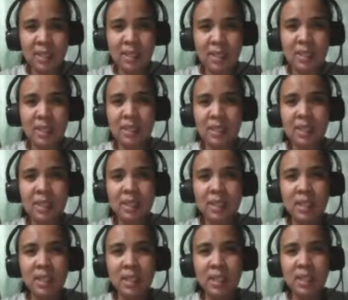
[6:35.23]
until
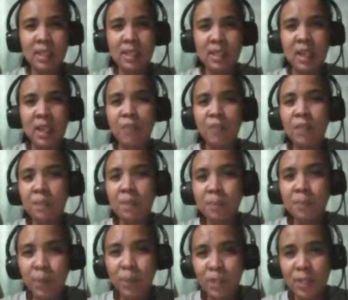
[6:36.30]
it is carefully
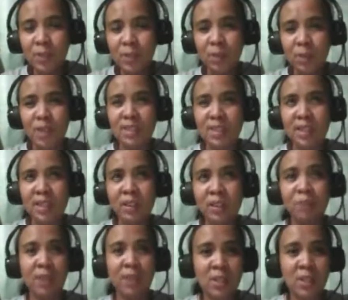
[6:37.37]
put into words and
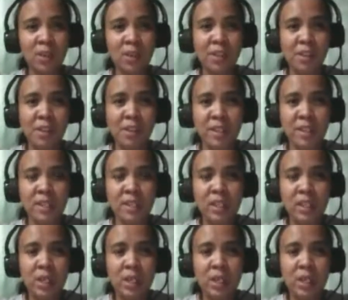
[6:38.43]
conveyed to others.